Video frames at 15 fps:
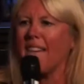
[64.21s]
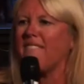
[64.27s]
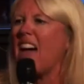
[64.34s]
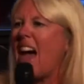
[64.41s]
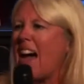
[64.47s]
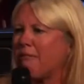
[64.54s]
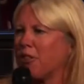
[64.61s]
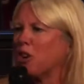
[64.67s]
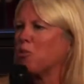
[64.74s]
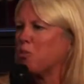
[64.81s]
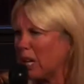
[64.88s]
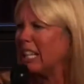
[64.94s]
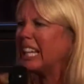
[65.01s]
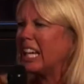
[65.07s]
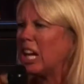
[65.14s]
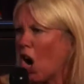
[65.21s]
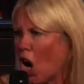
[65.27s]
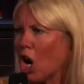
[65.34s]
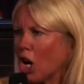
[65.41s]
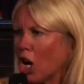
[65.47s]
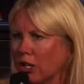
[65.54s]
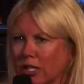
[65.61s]
I have ever really
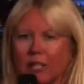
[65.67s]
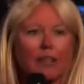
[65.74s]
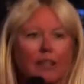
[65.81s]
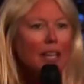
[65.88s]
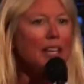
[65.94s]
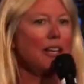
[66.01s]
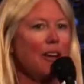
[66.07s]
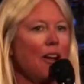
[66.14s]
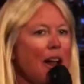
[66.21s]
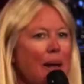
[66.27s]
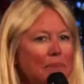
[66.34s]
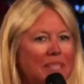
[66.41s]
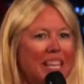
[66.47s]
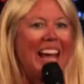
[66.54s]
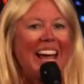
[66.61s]
earned." You know what I'm